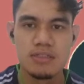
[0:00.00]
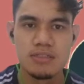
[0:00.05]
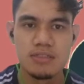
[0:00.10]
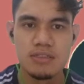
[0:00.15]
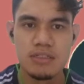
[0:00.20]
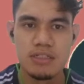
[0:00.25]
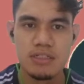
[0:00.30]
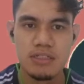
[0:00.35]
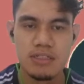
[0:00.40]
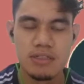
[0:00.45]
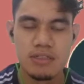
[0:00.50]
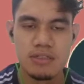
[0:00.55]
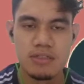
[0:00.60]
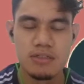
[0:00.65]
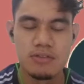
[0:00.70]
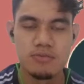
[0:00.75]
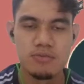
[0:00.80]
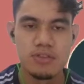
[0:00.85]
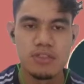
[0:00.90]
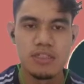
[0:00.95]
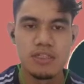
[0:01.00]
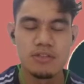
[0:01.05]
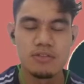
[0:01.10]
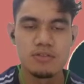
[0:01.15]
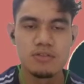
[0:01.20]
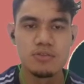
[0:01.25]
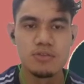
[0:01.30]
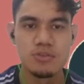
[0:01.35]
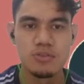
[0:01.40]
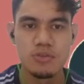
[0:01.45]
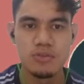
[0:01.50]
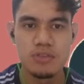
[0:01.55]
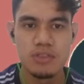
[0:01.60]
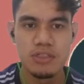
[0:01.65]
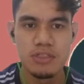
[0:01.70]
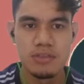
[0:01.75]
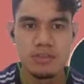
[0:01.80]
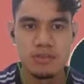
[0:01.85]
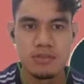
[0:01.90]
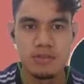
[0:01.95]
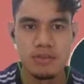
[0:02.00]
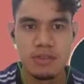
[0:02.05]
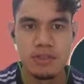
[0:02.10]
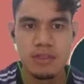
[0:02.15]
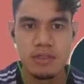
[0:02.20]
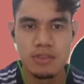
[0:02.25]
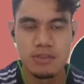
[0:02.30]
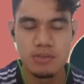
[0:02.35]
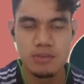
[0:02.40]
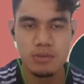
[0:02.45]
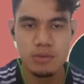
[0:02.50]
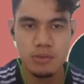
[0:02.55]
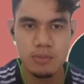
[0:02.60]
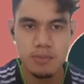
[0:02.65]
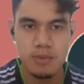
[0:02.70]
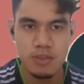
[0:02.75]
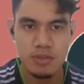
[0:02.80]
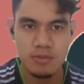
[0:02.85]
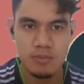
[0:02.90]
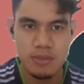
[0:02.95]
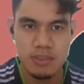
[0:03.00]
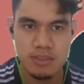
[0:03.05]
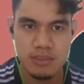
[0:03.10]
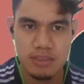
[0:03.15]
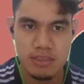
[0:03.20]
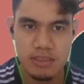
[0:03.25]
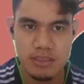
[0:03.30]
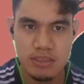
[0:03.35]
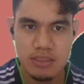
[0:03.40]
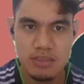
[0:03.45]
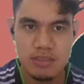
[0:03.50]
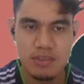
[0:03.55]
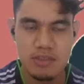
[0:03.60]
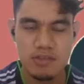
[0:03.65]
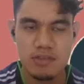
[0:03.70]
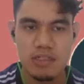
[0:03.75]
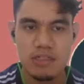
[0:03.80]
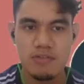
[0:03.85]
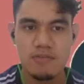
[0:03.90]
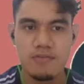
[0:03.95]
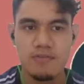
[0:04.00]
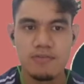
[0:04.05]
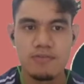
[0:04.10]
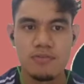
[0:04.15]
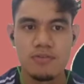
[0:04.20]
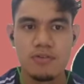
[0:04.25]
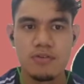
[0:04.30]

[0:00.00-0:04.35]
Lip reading: It's like we can control it So biomass is derived